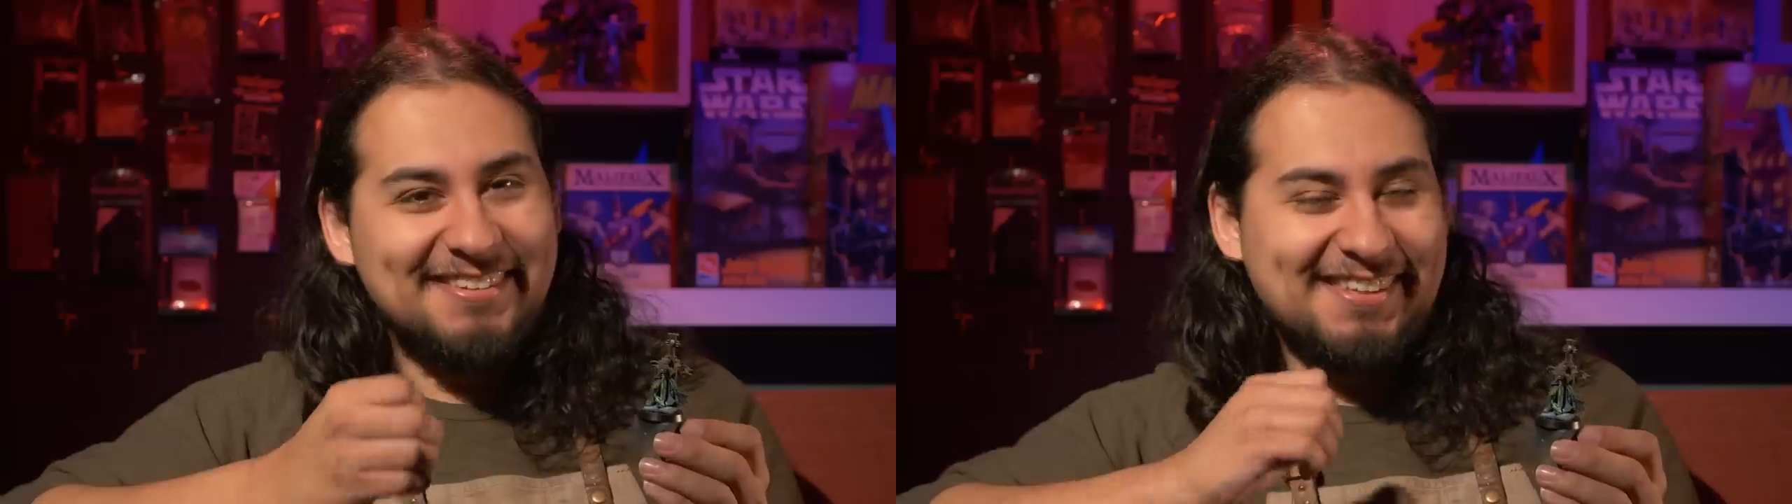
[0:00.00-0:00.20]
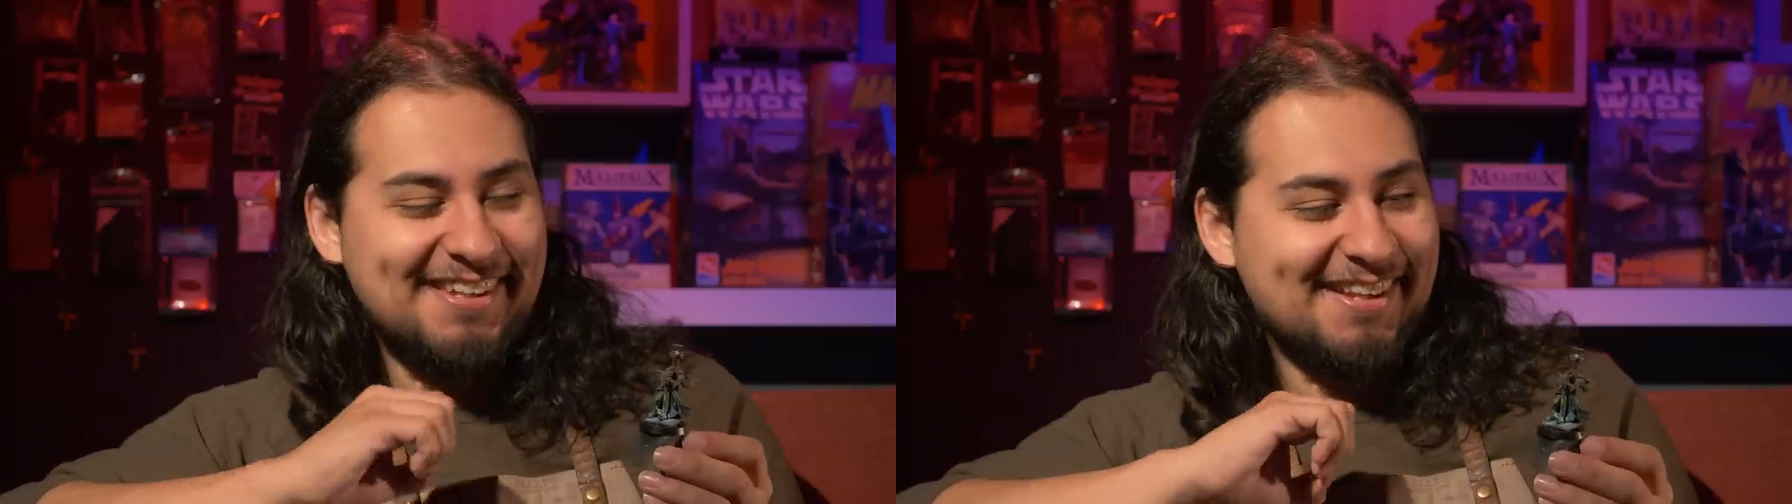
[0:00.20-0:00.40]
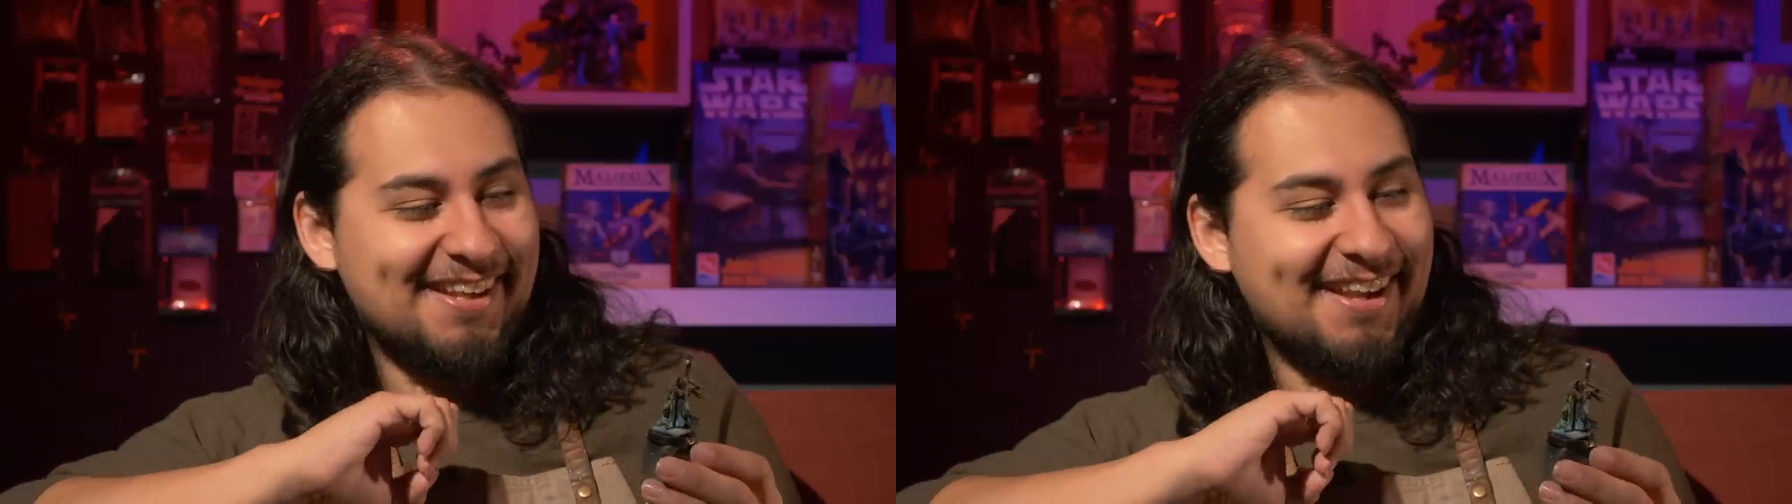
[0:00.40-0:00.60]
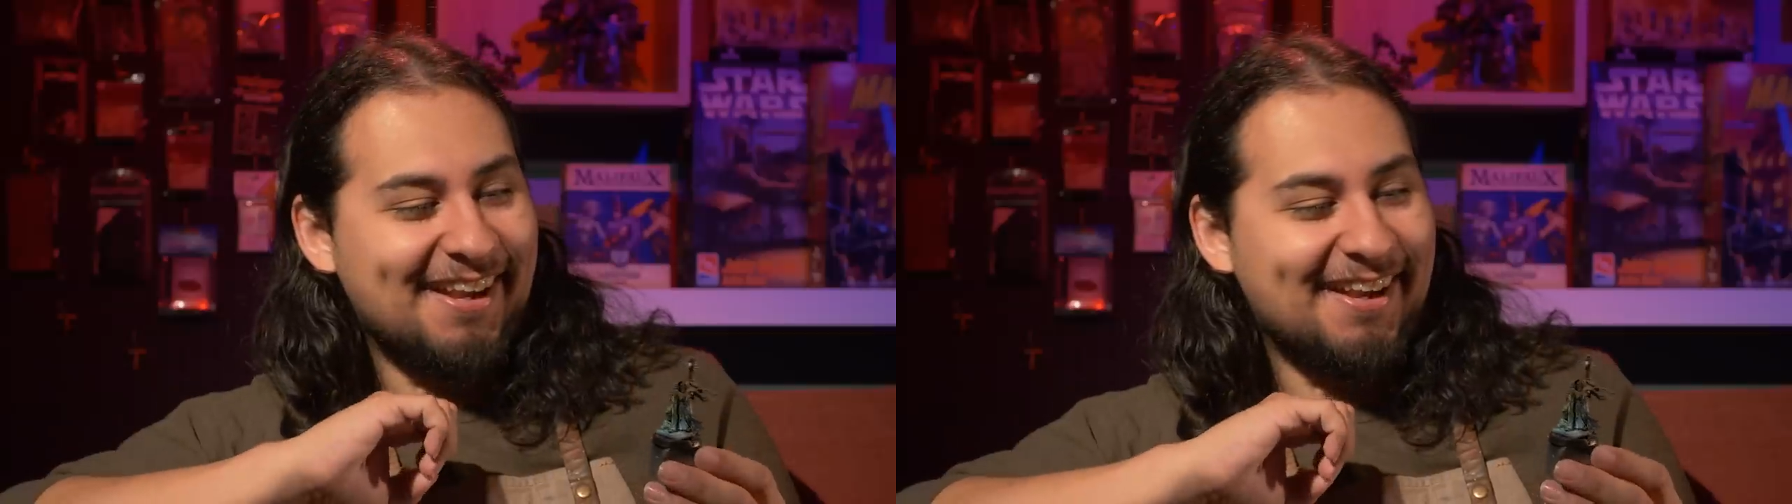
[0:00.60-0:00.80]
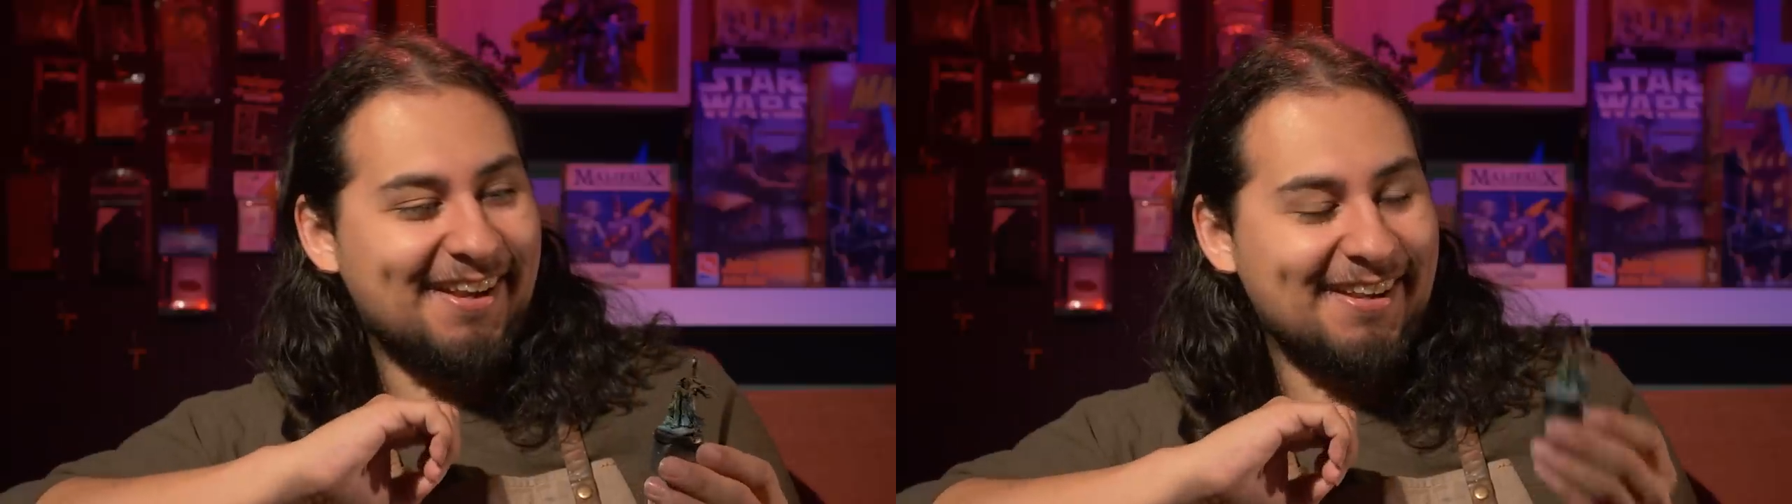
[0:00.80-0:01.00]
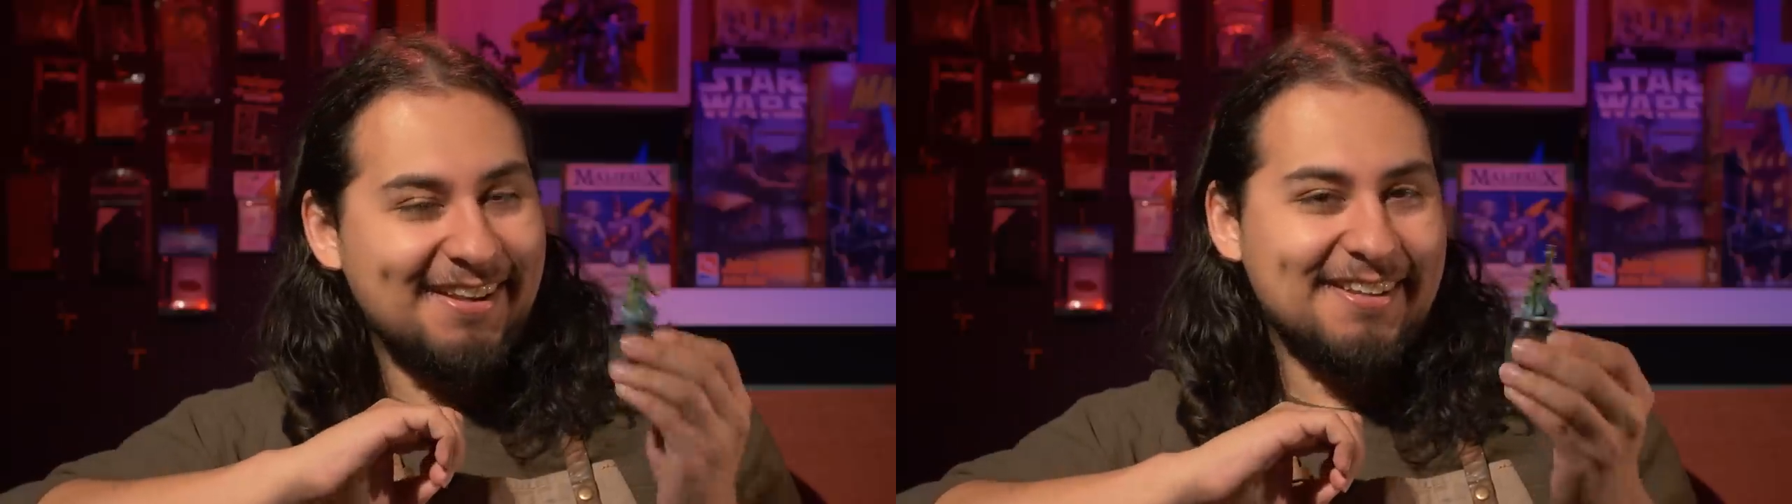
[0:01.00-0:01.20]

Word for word: Yeah, it